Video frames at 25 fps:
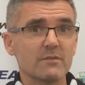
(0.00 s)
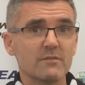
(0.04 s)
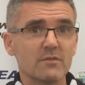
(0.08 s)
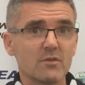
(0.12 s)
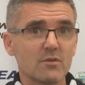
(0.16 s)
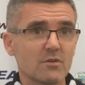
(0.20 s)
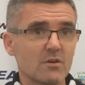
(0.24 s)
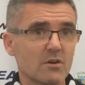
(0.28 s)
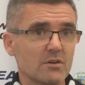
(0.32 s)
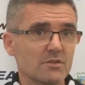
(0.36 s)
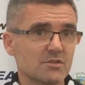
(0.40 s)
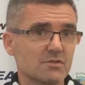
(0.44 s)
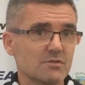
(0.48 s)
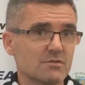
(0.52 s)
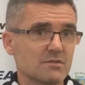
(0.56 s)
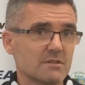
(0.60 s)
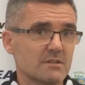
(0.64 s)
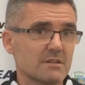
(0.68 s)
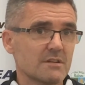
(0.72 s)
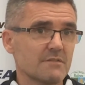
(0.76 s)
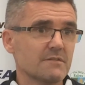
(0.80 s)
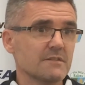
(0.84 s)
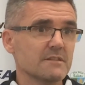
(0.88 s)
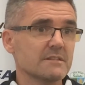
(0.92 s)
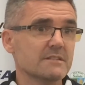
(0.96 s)
We've all got sort
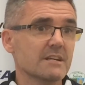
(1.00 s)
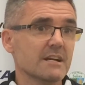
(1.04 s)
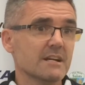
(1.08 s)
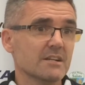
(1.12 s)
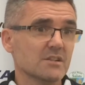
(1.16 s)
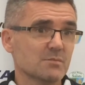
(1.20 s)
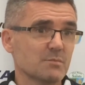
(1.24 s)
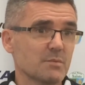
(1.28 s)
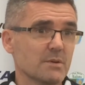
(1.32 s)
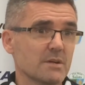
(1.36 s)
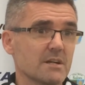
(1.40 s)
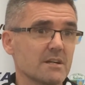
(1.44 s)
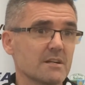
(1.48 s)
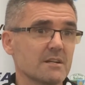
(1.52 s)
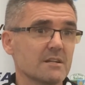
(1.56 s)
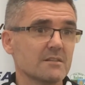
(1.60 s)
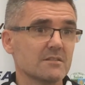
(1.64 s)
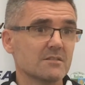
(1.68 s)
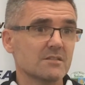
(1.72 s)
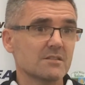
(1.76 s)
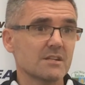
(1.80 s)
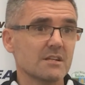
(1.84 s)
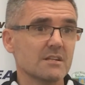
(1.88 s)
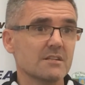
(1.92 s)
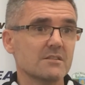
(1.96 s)
of different
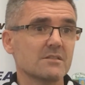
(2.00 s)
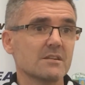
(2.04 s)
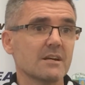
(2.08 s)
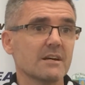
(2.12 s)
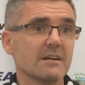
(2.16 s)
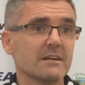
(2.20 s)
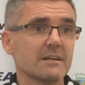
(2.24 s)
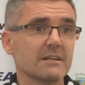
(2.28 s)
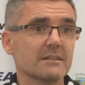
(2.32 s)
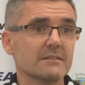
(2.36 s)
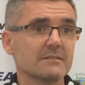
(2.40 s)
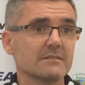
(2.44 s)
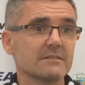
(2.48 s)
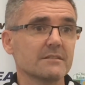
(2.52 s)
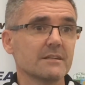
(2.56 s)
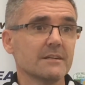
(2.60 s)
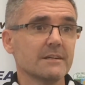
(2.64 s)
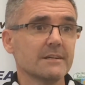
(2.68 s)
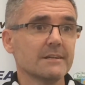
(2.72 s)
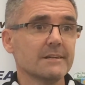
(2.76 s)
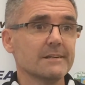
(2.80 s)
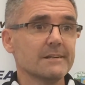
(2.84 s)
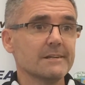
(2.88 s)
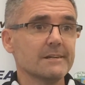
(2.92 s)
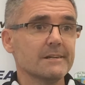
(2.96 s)
experiences and
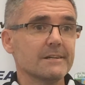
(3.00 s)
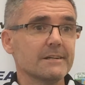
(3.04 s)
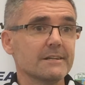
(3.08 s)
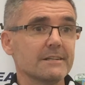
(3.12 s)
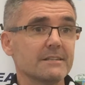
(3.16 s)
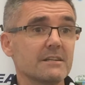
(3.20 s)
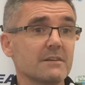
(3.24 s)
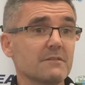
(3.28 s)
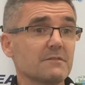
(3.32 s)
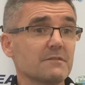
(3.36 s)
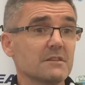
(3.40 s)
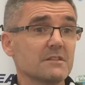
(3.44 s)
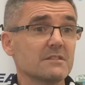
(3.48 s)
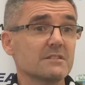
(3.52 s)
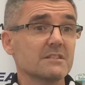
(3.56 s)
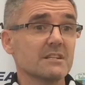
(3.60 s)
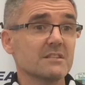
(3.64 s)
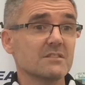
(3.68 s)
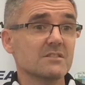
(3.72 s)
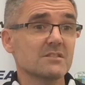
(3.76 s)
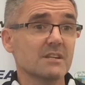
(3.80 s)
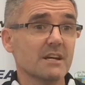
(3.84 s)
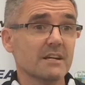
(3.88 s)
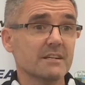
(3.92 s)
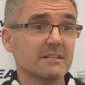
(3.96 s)
different
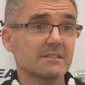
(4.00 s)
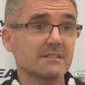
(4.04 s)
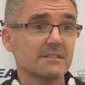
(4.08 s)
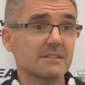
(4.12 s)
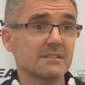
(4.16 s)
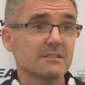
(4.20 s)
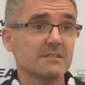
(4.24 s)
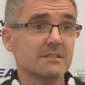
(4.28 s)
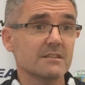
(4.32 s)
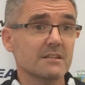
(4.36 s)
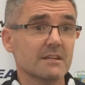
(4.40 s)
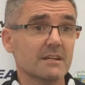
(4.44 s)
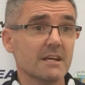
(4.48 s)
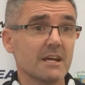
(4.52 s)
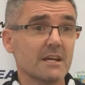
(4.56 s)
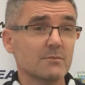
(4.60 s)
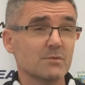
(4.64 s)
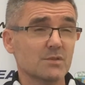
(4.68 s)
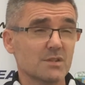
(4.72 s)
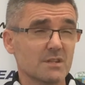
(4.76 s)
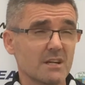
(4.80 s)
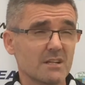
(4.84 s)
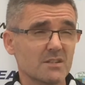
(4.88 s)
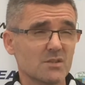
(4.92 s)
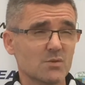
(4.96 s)
insights into the game.
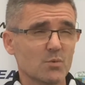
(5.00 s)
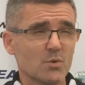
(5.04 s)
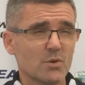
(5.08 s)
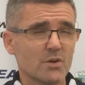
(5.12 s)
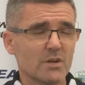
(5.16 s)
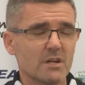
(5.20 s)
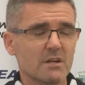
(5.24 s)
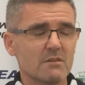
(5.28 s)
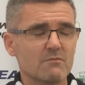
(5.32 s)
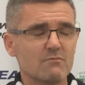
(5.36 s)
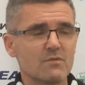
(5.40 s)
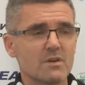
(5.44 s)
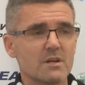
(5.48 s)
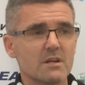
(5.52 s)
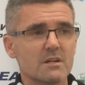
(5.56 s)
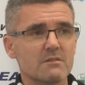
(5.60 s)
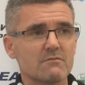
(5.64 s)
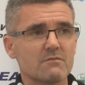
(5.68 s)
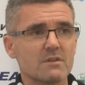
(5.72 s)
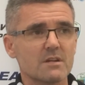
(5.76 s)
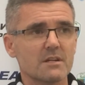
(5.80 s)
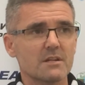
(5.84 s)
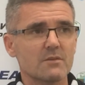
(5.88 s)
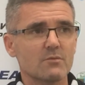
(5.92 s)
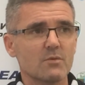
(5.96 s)
So that's working really,
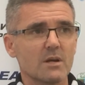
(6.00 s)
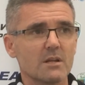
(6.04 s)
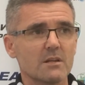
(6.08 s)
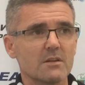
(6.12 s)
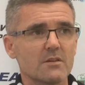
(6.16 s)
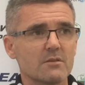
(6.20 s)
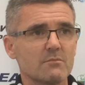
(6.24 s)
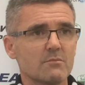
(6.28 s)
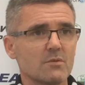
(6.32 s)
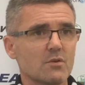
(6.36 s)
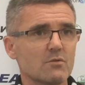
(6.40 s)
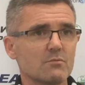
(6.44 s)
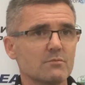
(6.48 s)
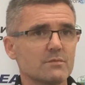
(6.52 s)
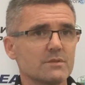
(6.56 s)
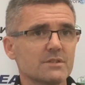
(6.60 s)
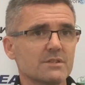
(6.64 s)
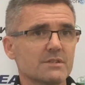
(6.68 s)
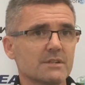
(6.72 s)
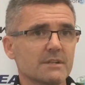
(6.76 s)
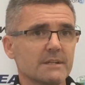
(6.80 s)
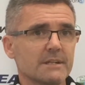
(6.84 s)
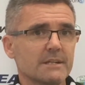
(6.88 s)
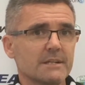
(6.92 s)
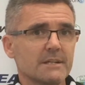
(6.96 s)
really well at the
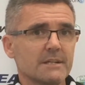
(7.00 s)
moment.